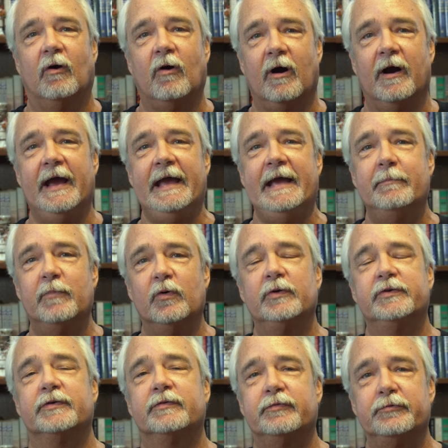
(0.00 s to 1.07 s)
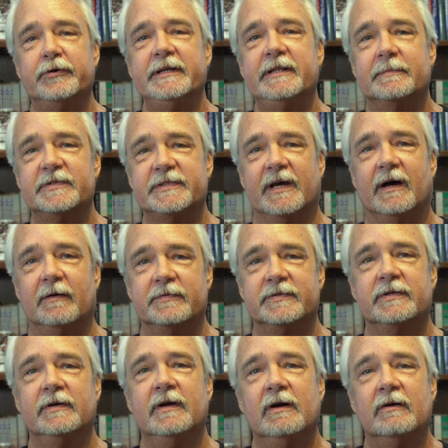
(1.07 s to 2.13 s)
are able to free
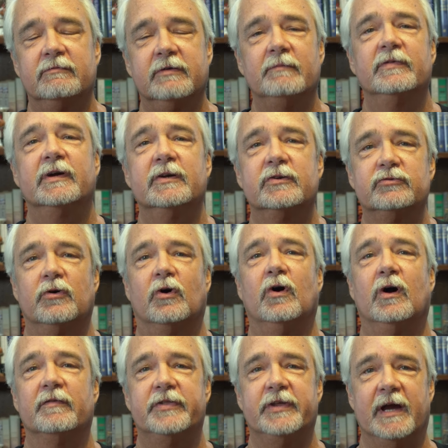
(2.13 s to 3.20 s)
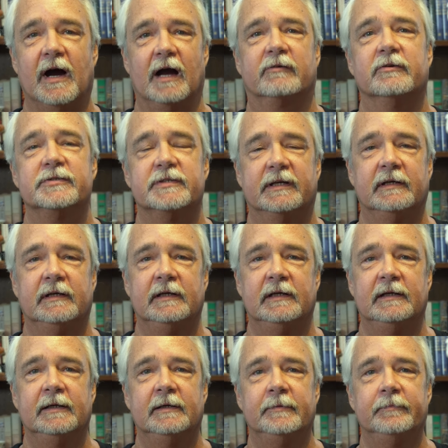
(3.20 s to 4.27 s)
themselves from the control of theocracy.
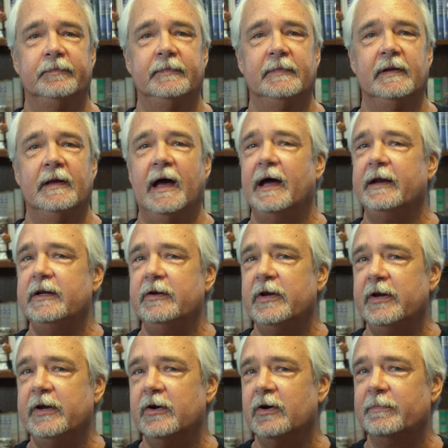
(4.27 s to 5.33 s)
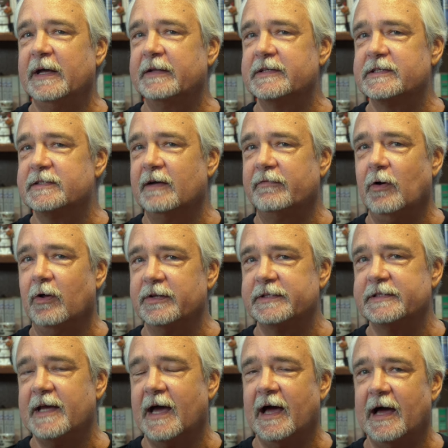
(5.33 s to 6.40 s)
And you hear about this stuff all
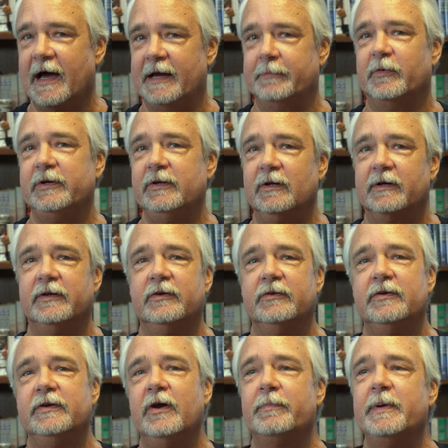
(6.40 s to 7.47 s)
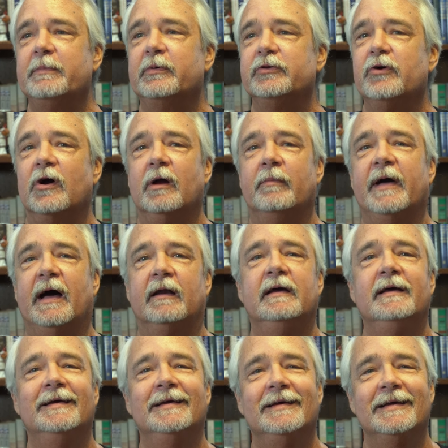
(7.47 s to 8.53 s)
the time. When you look, you hear people talking about
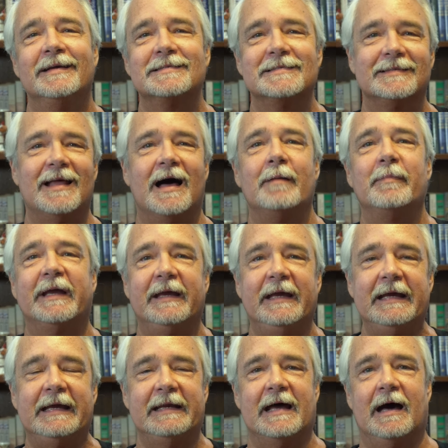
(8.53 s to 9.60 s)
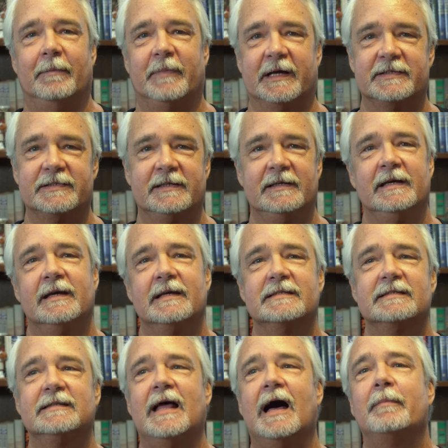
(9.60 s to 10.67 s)
Islamic economics,
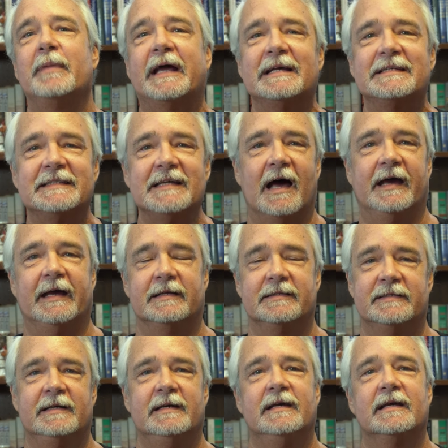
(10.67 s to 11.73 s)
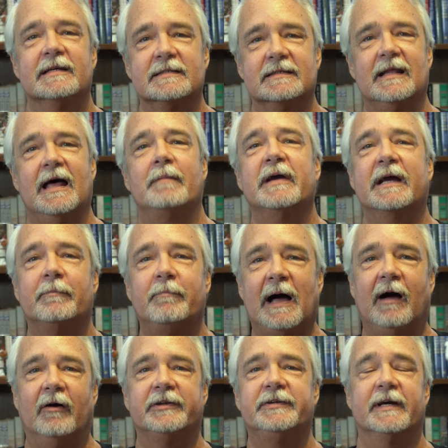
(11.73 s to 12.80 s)
Islamic science, Islamic
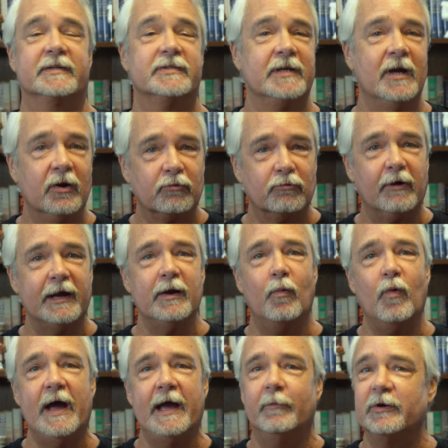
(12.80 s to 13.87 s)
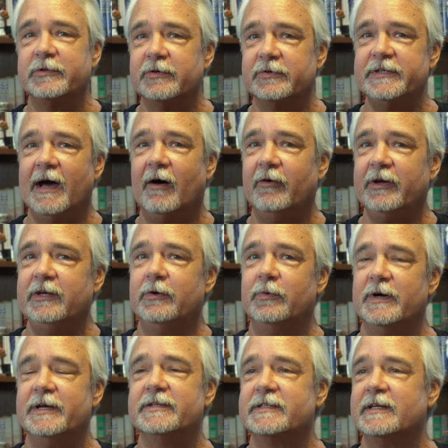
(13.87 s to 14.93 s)
politics. Right away, what they're telling
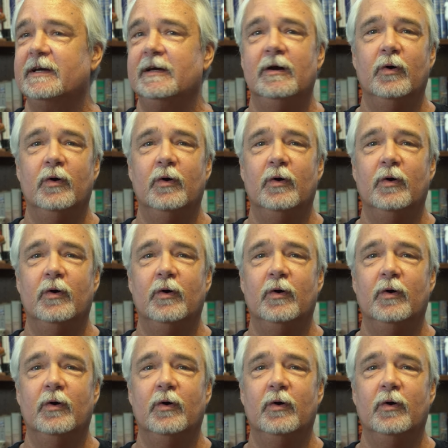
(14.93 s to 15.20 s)
you is,